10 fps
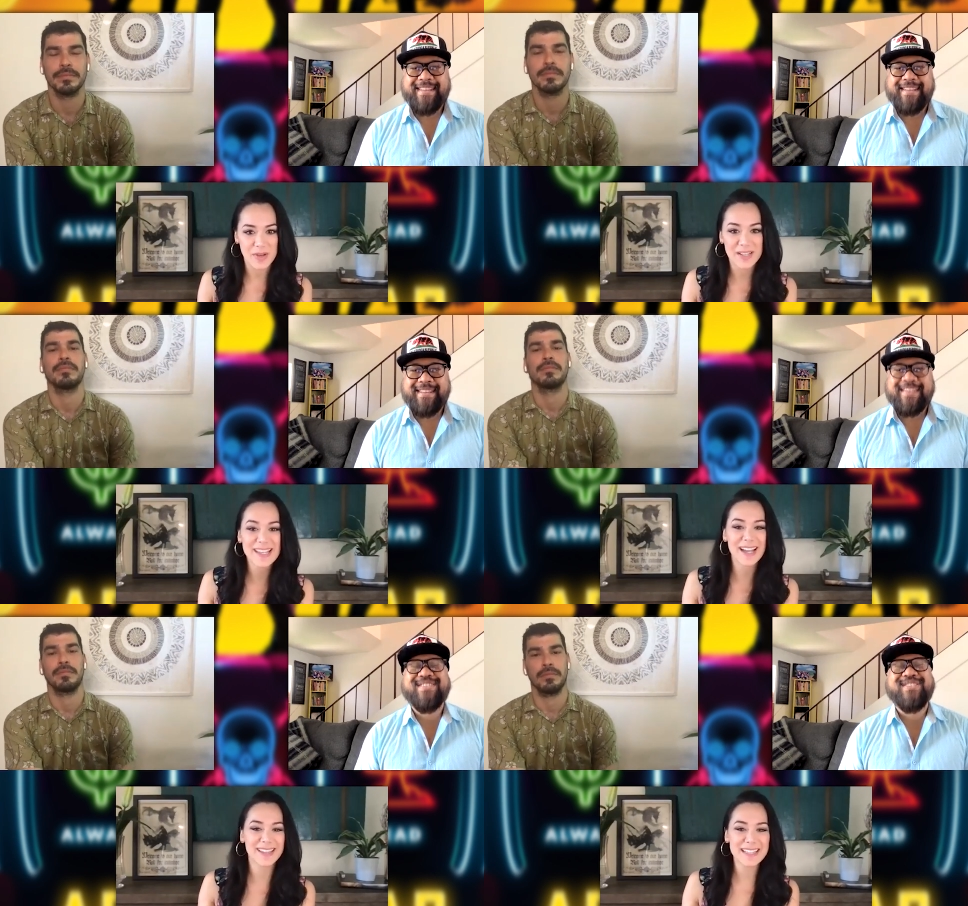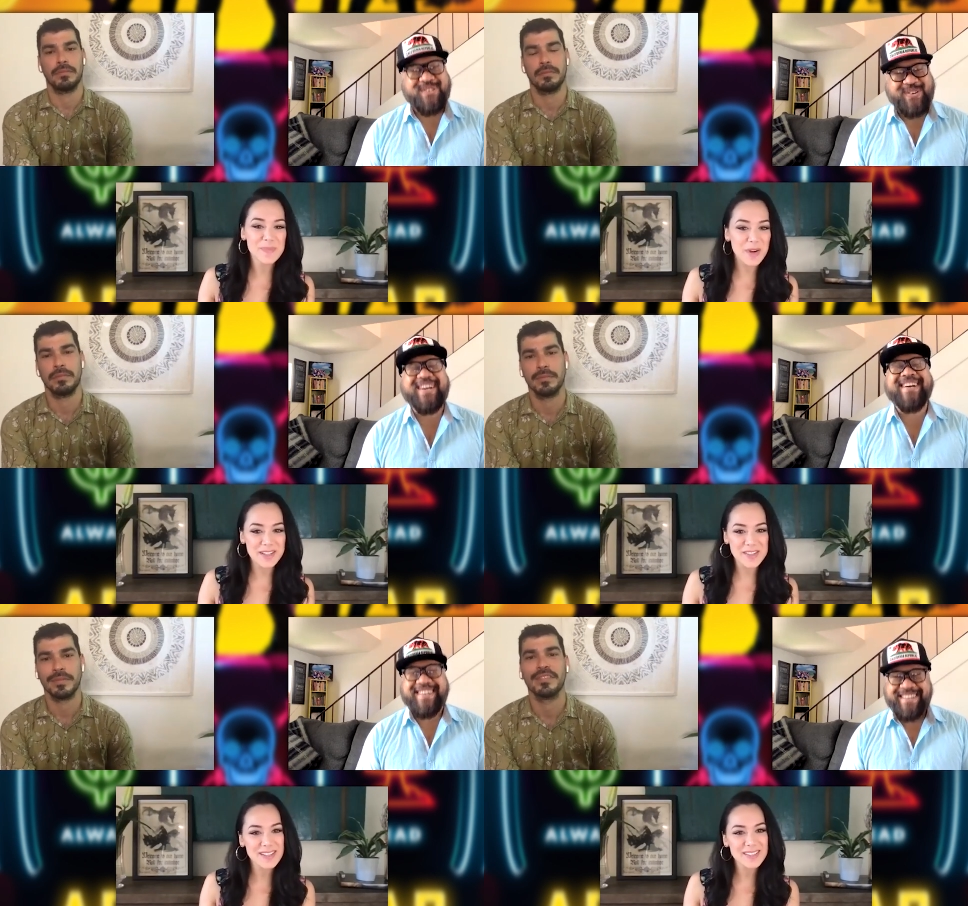Speaker 1: was on this
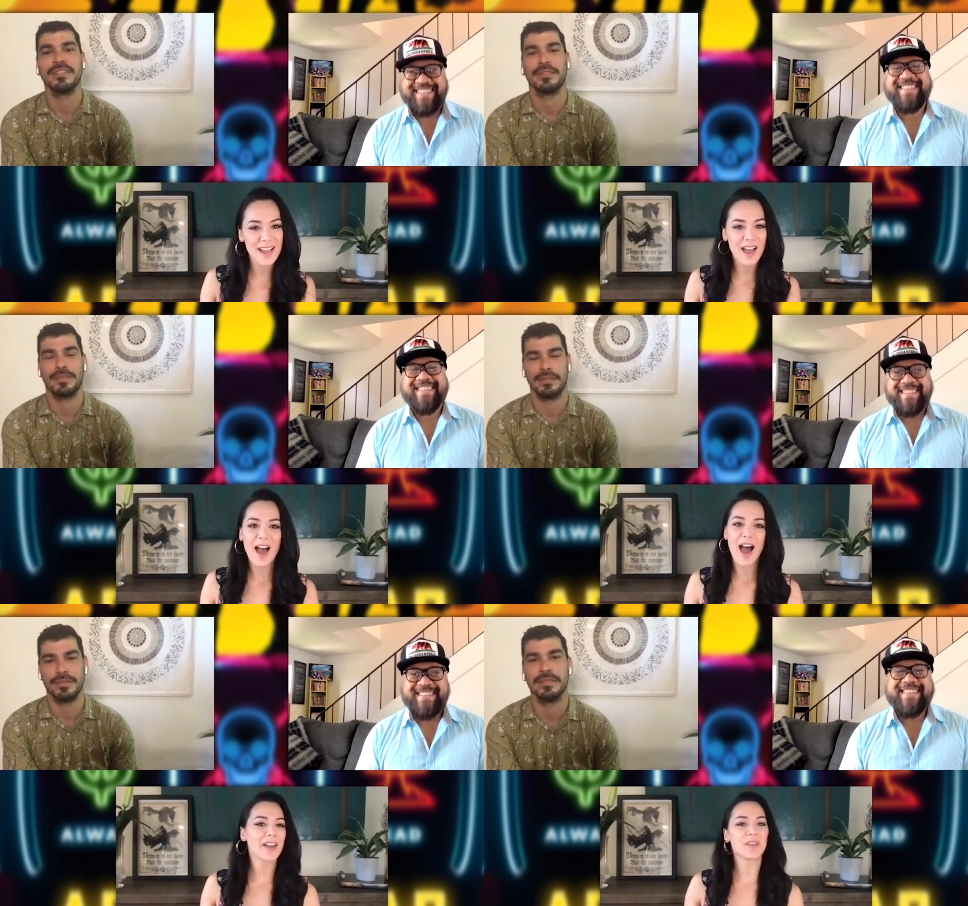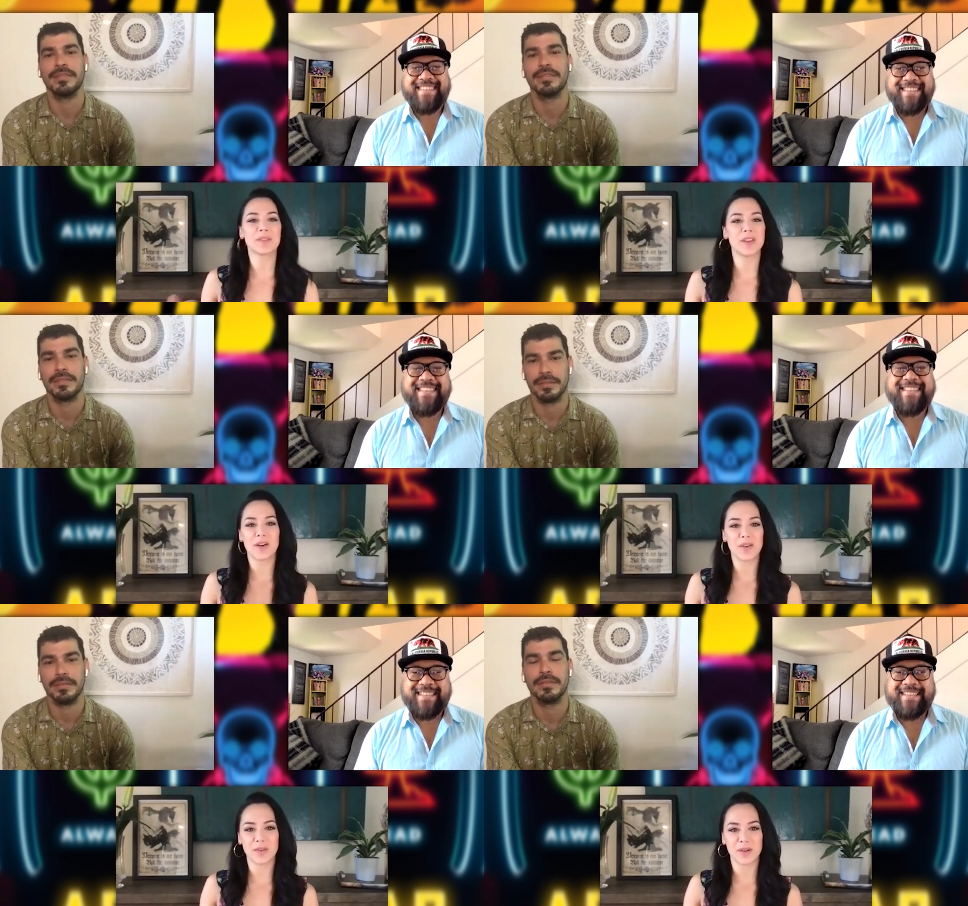project. I don't
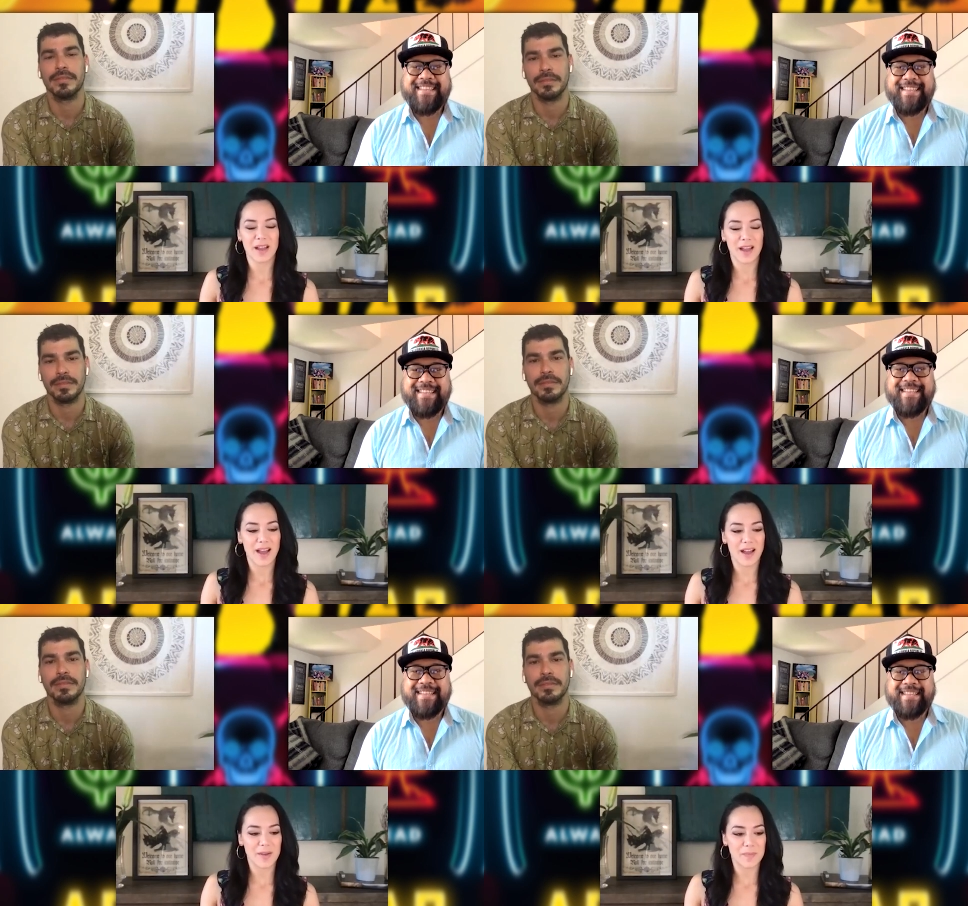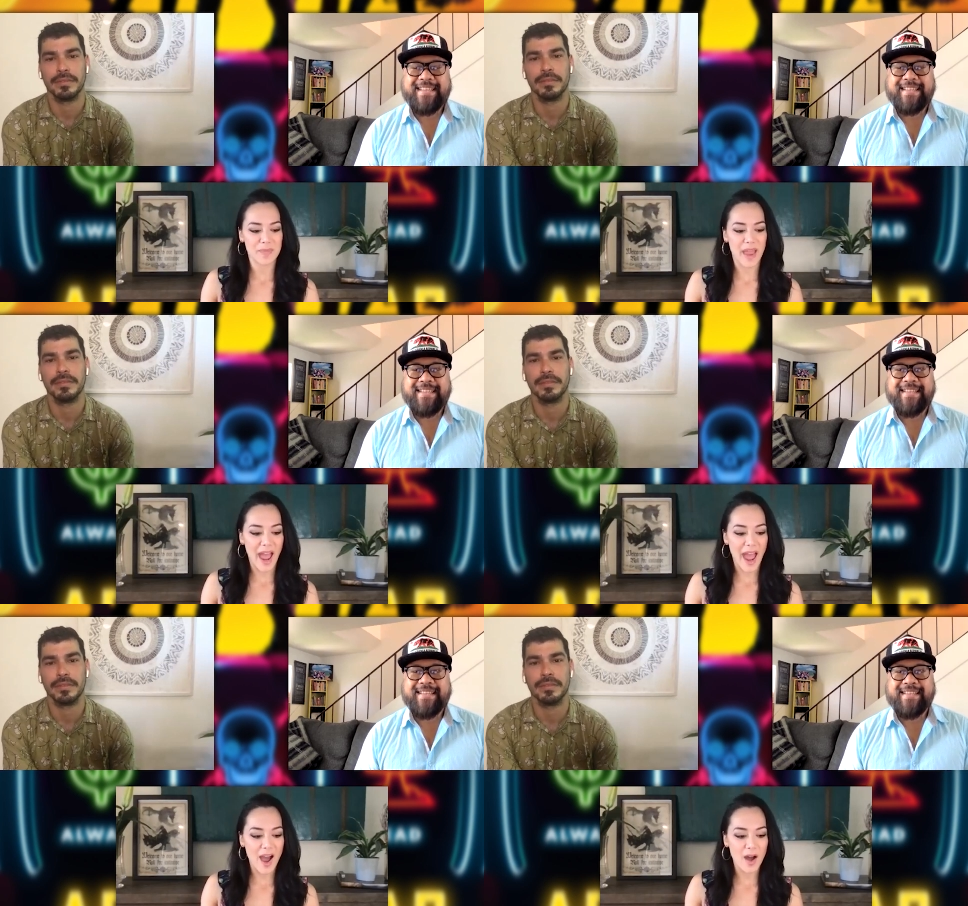know um,
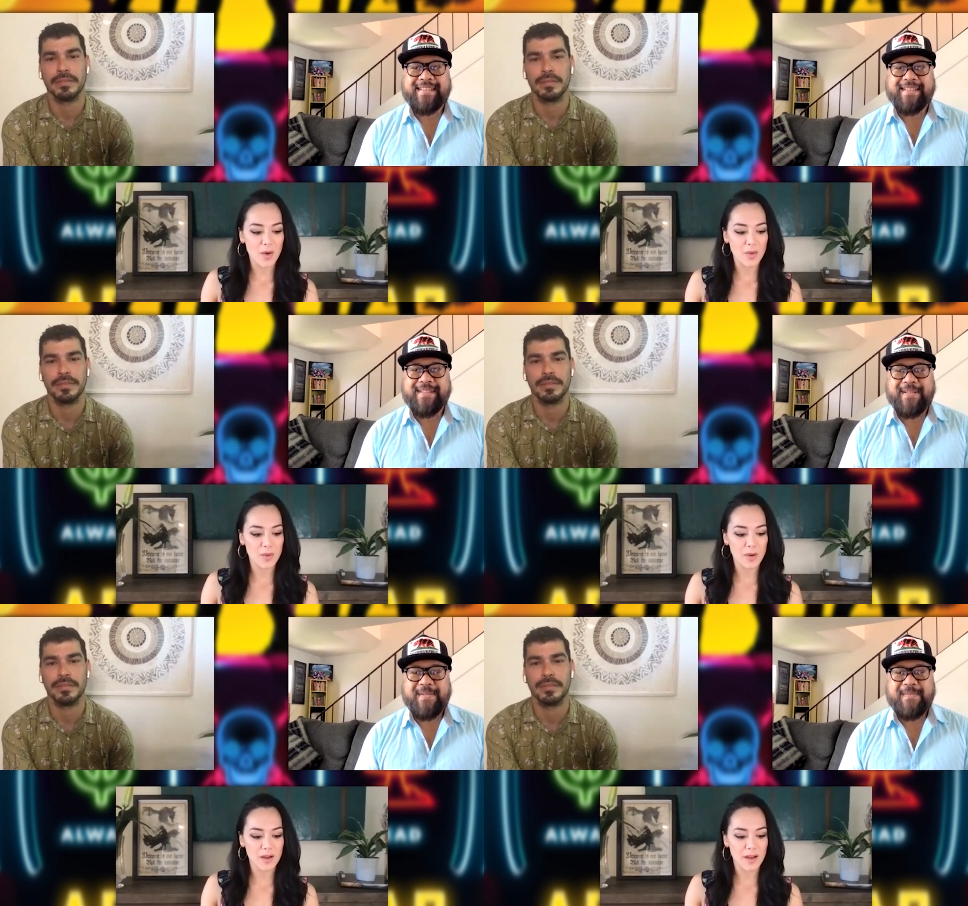how